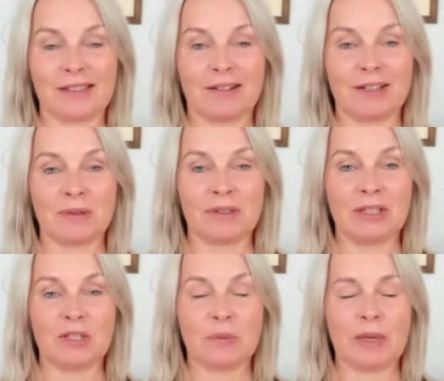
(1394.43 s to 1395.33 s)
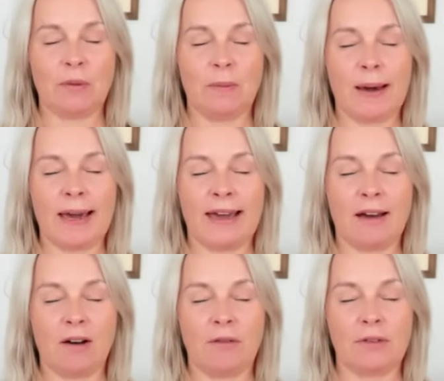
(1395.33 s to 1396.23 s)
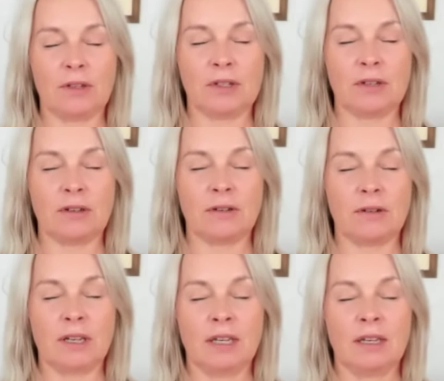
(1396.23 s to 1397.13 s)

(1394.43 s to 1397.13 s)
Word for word: So I just want you to be aware of the two